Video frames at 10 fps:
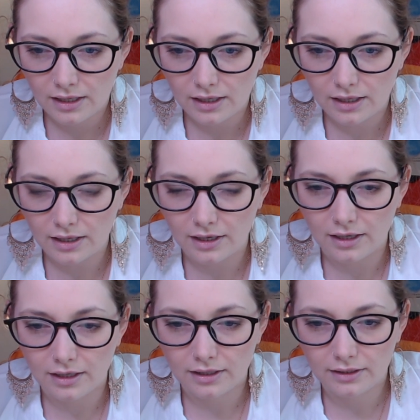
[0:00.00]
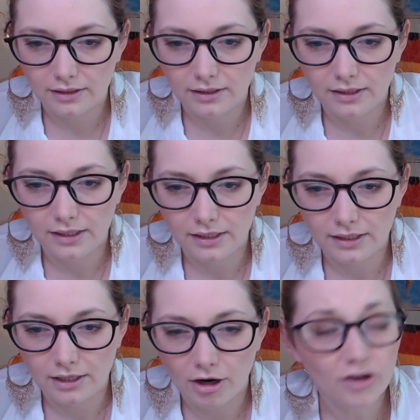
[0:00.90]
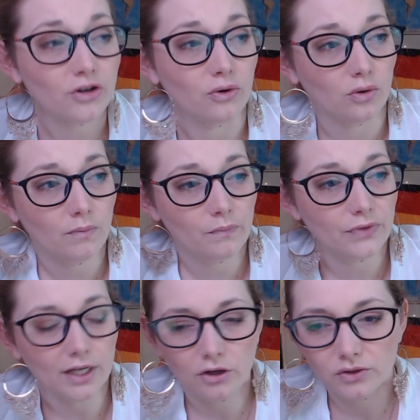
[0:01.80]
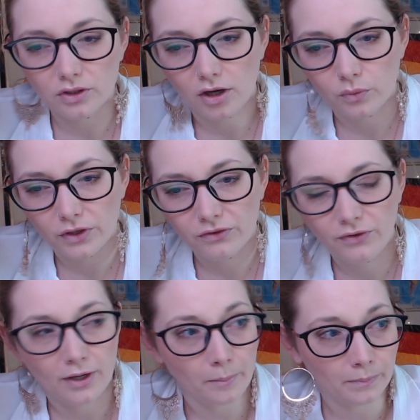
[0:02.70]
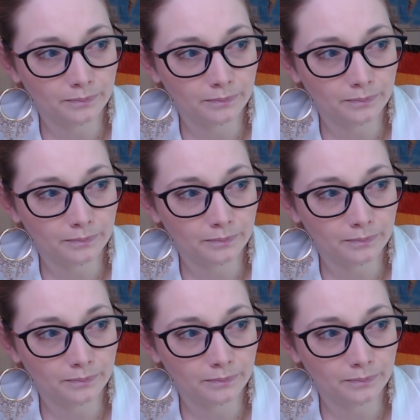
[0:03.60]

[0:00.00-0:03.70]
article that goes along with Film.